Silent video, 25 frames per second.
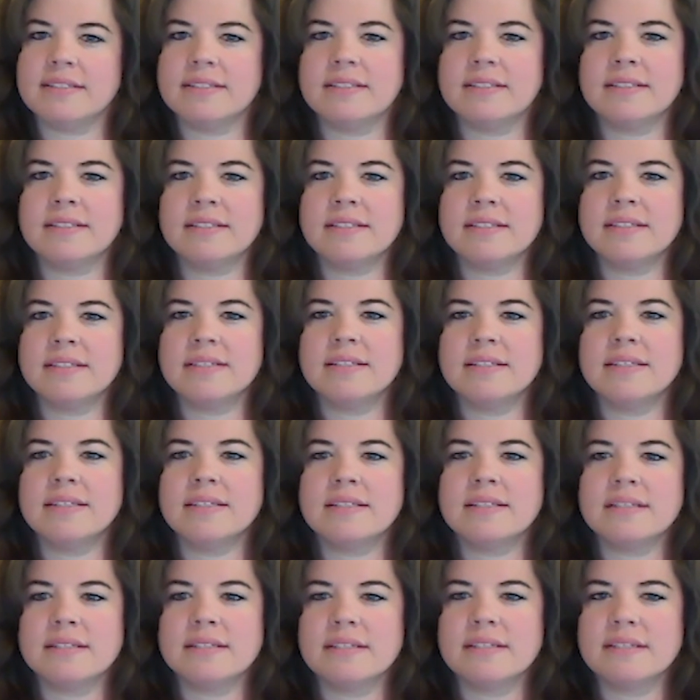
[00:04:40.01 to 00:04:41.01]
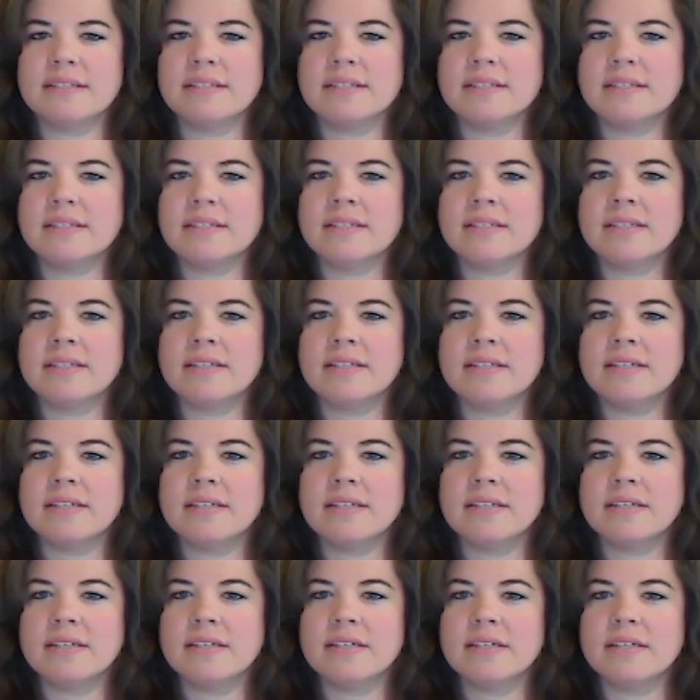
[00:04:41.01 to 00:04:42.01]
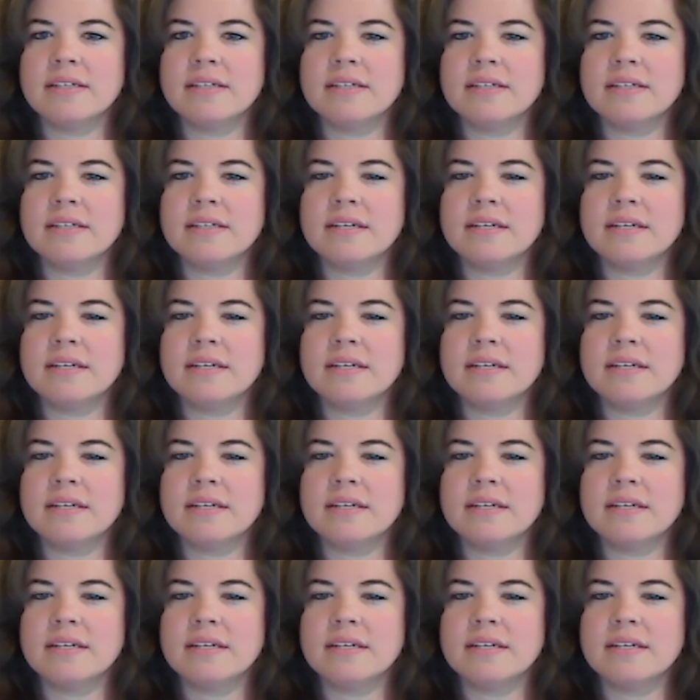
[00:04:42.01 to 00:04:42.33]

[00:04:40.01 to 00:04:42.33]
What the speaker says: [no speech]